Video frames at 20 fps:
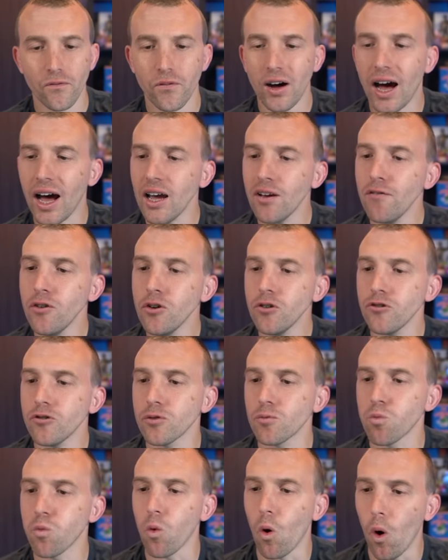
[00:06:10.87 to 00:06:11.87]

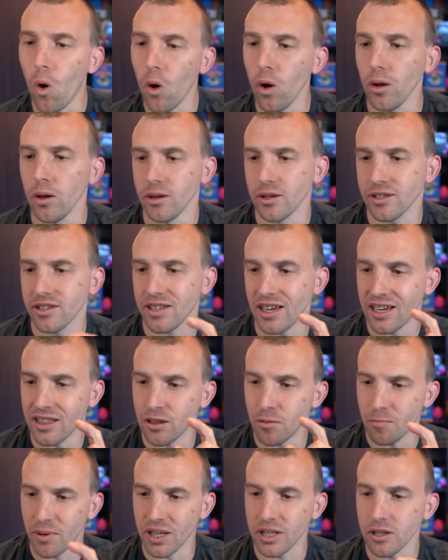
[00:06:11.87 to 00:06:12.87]
500 walls in
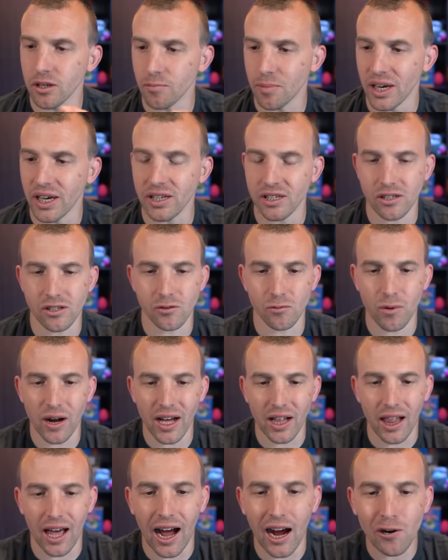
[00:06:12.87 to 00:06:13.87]
the builder base as
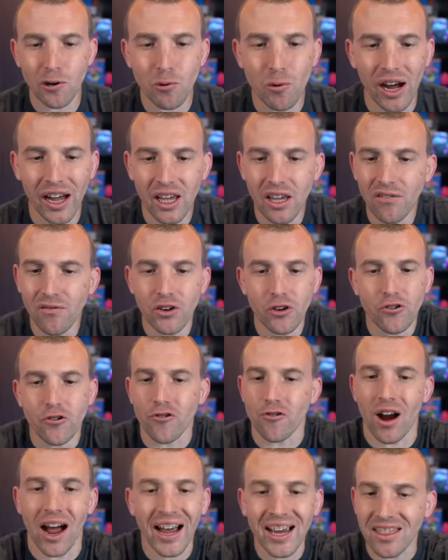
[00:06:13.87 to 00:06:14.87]
well. How do I even
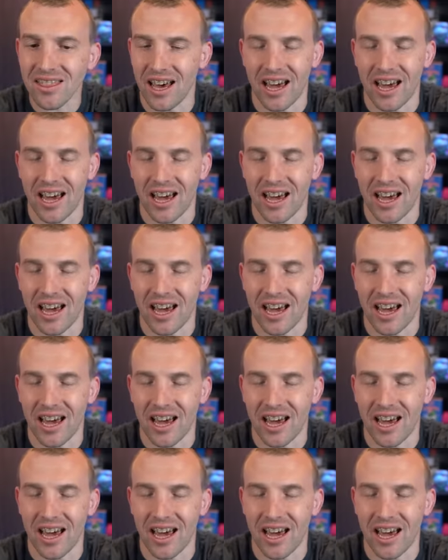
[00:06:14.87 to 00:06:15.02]
track